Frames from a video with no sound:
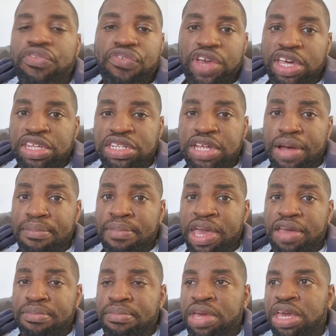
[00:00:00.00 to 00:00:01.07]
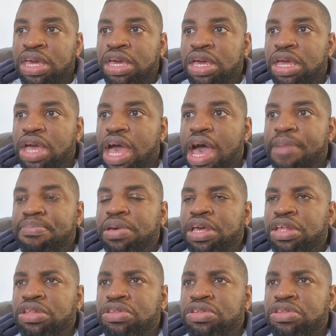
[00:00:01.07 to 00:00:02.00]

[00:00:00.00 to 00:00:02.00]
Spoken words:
things that make me happy.